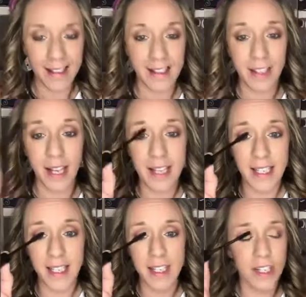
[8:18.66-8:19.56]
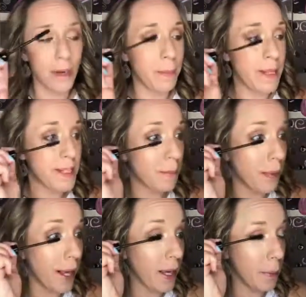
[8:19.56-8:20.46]
So like I said, this is our basic
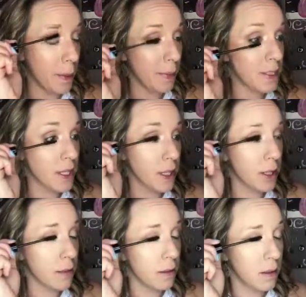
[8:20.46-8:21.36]
black Epic Mascara.